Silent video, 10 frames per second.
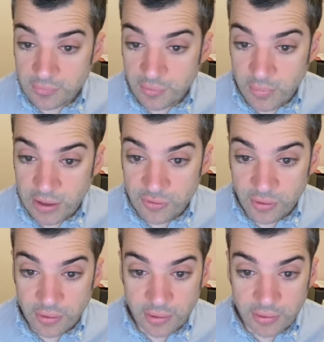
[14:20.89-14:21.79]
the
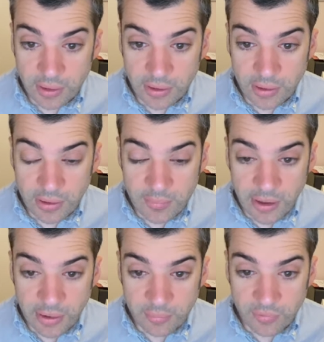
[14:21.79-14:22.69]
major uh,
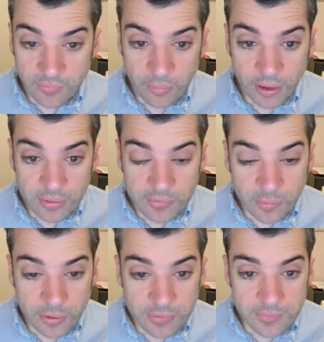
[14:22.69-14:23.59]
American Performing Arts
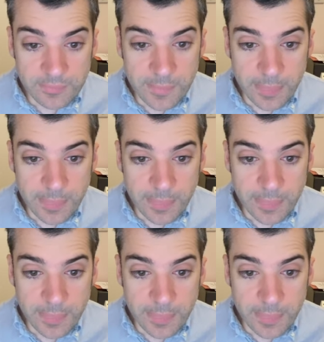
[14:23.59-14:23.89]
Awards.